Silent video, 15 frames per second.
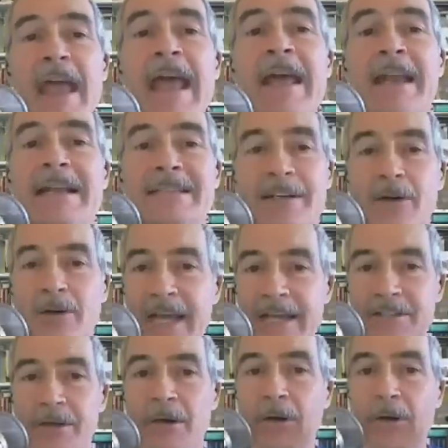and I said,
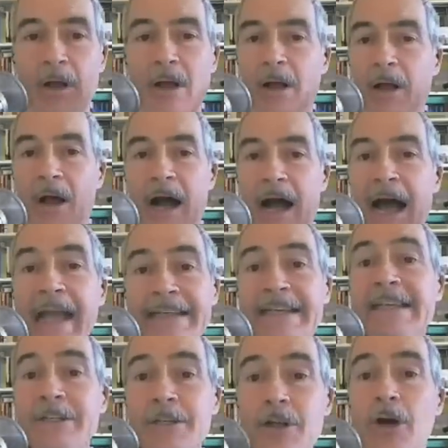"Okay, so I
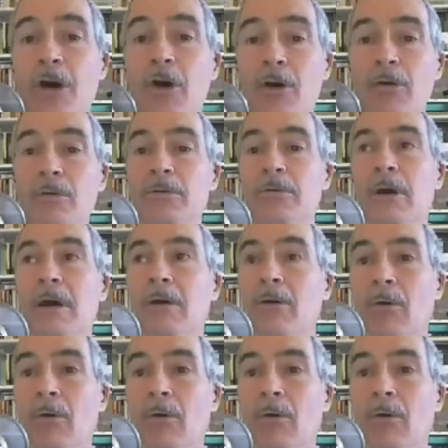need to know